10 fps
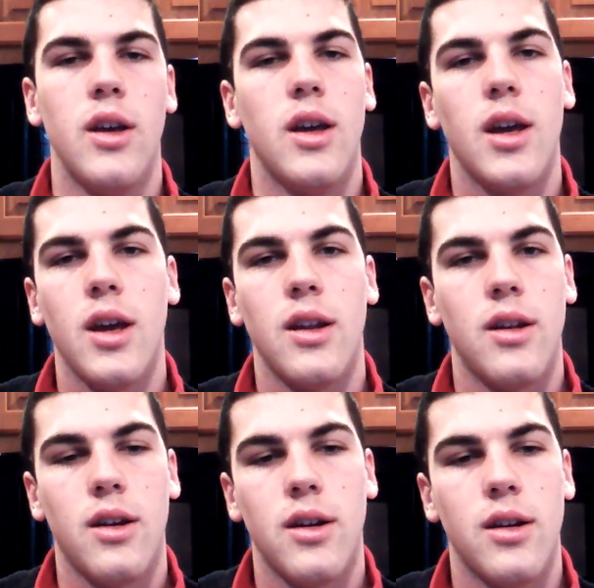and
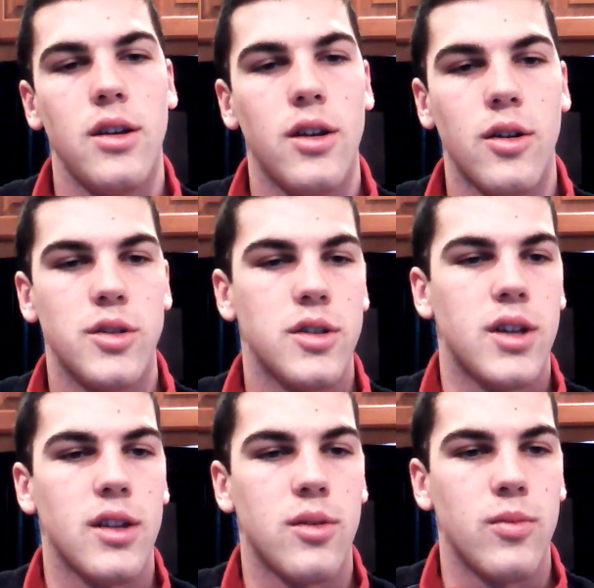just get
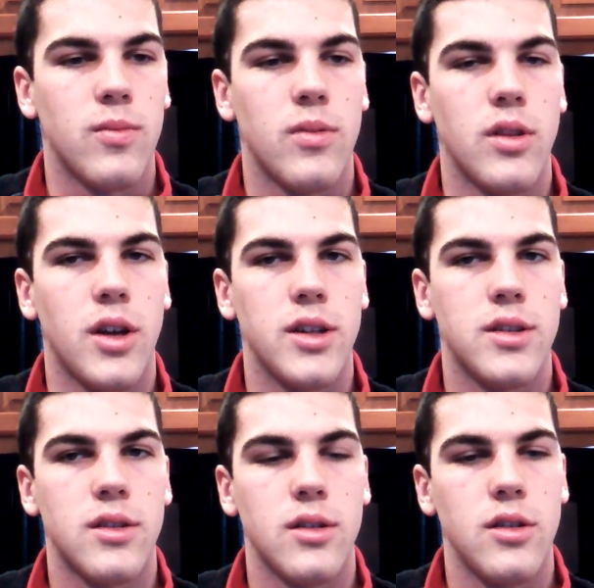some nice,
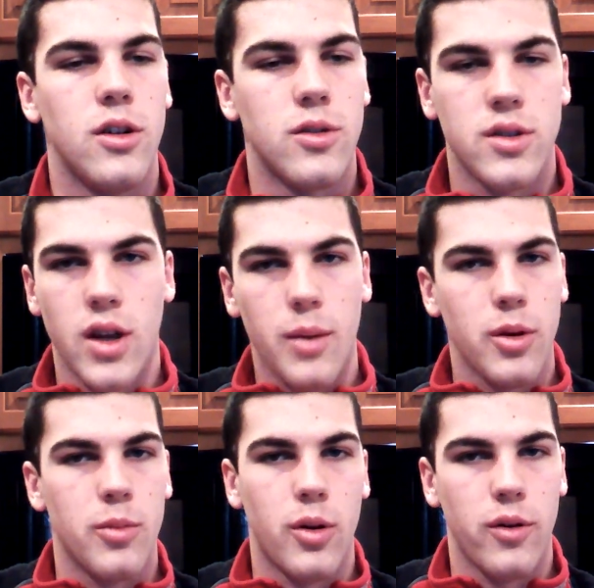stop your
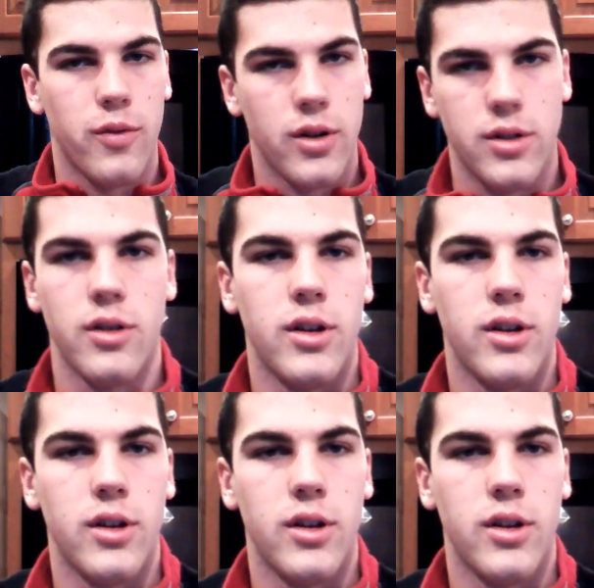opponent for a turn at